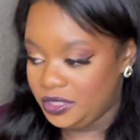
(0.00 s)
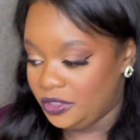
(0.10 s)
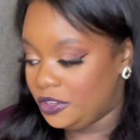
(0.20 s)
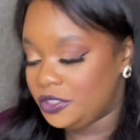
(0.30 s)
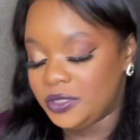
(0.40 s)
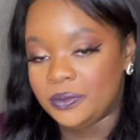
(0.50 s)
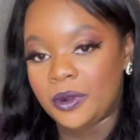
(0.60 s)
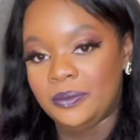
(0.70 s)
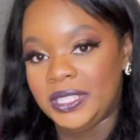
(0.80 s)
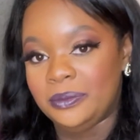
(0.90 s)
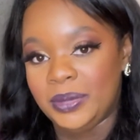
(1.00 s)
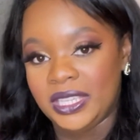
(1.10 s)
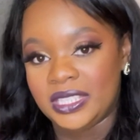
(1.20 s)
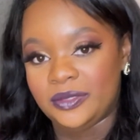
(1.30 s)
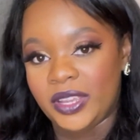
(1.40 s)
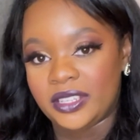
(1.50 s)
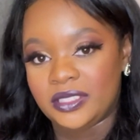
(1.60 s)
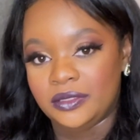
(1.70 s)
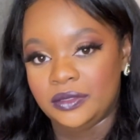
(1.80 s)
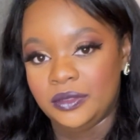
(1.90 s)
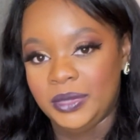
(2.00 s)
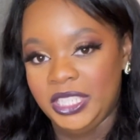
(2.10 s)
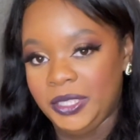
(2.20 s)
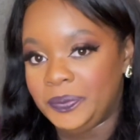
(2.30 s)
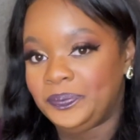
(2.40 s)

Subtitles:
The cost was probably the biggest factor for me.